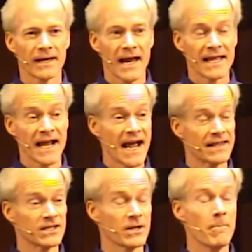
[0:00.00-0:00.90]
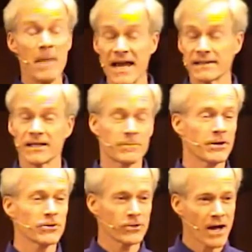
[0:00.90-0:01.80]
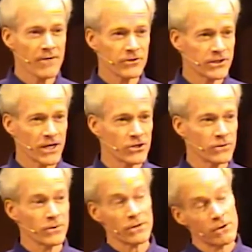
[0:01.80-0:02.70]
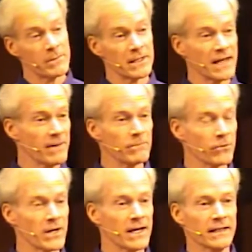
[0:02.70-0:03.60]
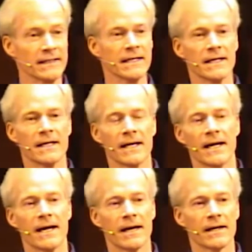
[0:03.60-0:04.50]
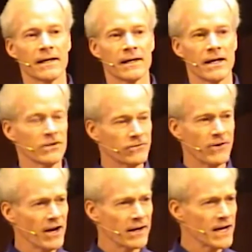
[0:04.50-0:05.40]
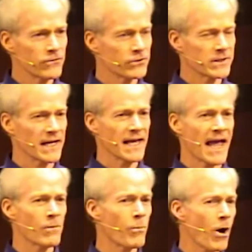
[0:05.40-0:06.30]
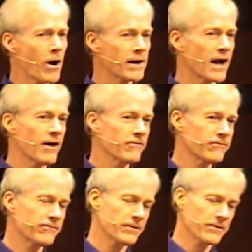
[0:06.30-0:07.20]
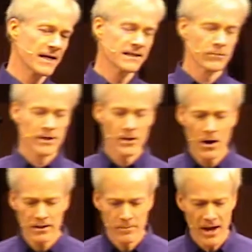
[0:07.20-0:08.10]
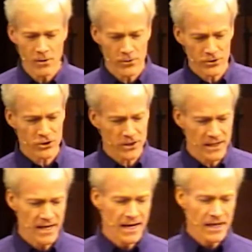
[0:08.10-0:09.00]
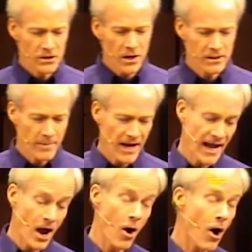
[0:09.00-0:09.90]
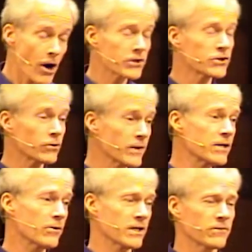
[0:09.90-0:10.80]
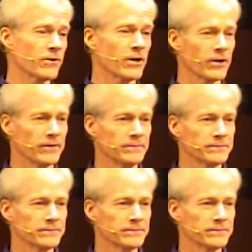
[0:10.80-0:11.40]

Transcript: And I had this amazing spiritual conversation with a woman named Maria. It was very interesting, and part of the things that we talked about were she talked about how hard surrender is for her.